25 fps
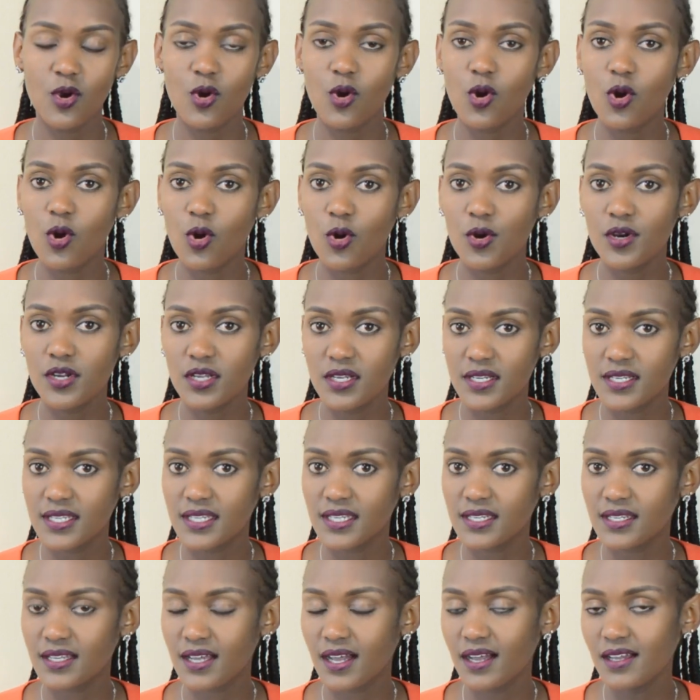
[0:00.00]
or
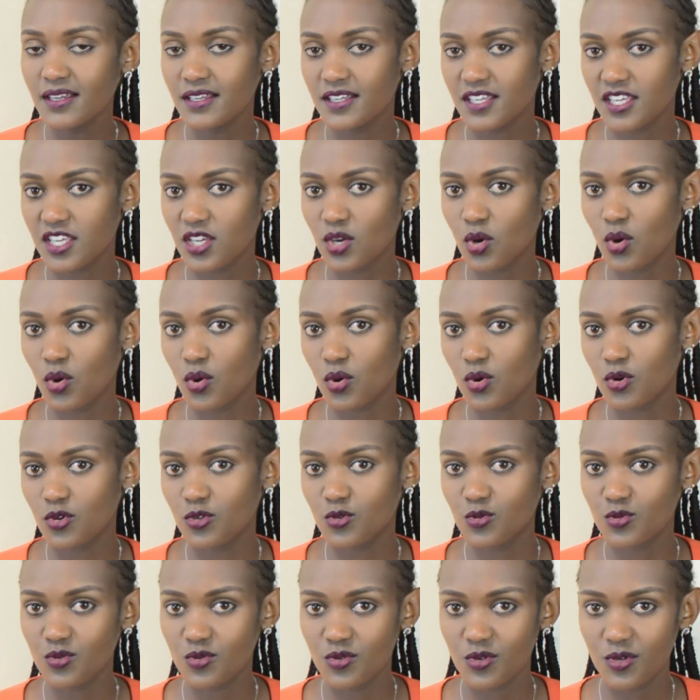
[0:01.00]
dena
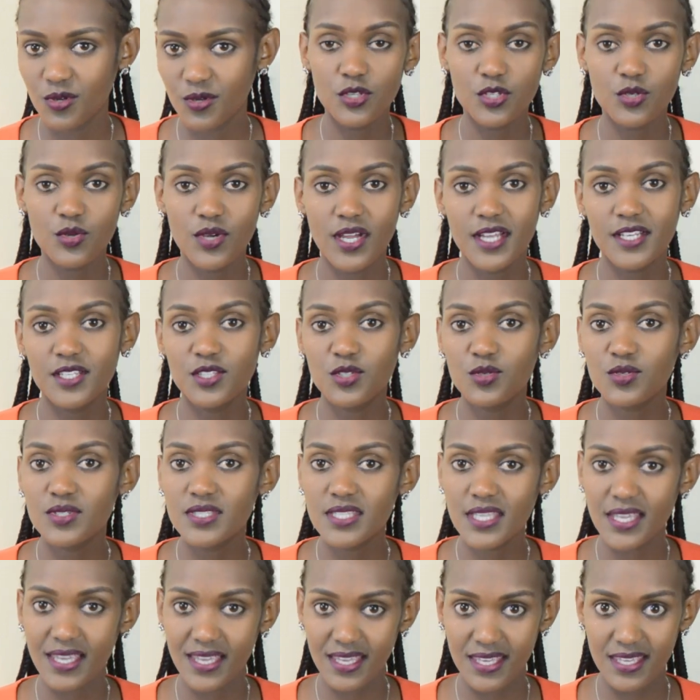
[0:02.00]
ihoru. You can use
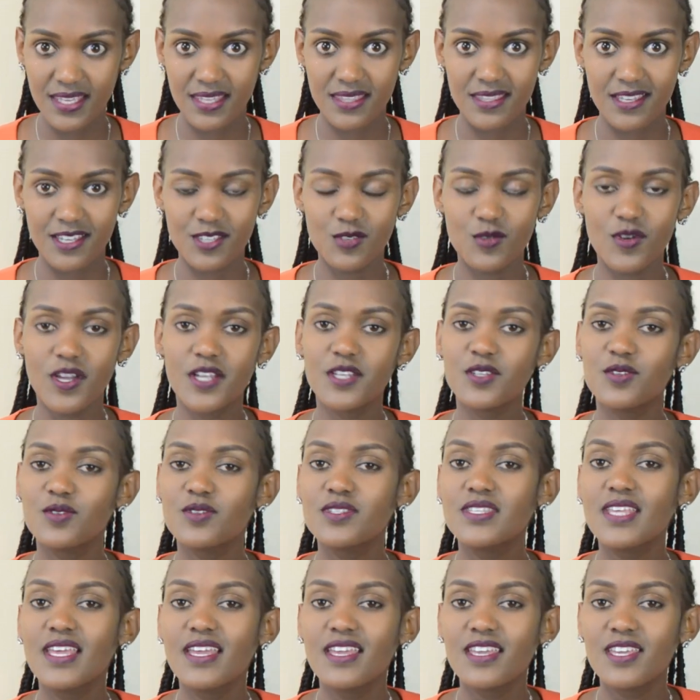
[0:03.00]
either. You can
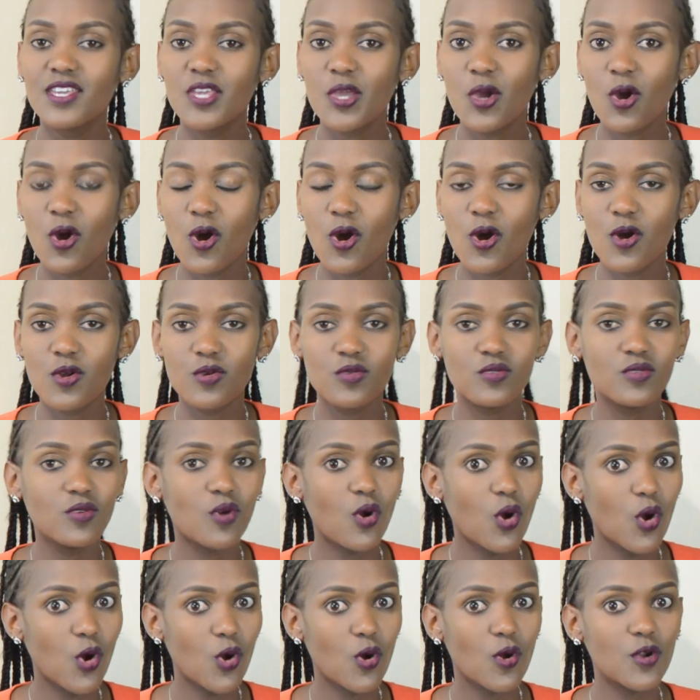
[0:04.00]
use
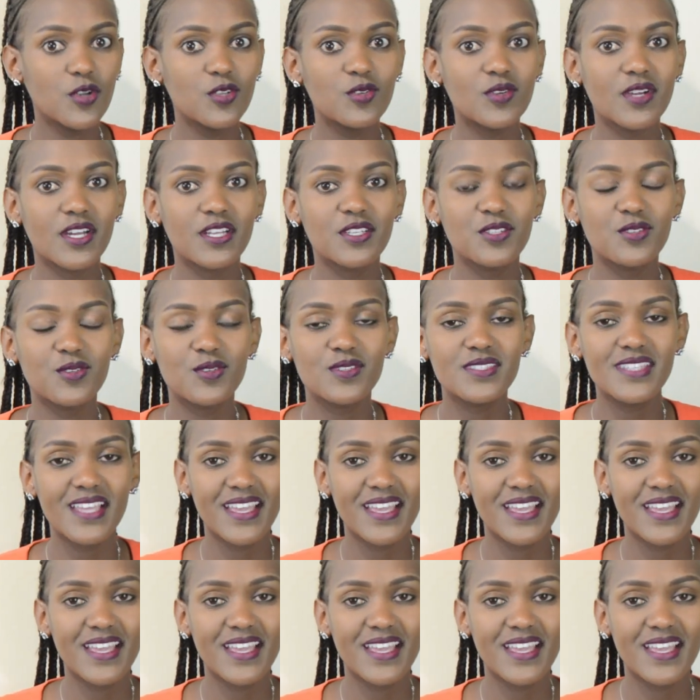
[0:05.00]
ihoru or you can use